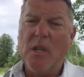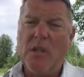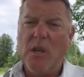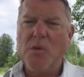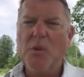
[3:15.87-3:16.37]

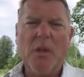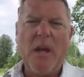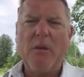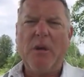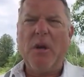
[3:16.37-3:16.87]
industrial
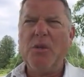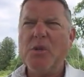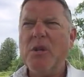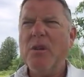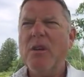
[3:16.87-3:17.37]

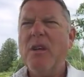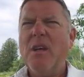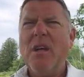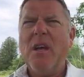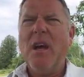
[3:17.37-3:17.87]
agriculture.
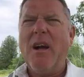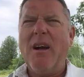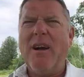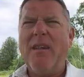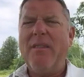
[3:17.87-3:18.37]

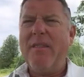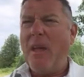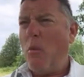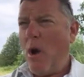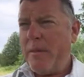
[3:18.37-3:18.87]
Uh,
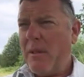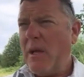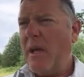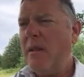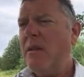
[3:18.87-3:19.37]
they want the
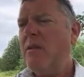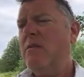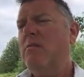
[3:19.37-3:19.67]
land,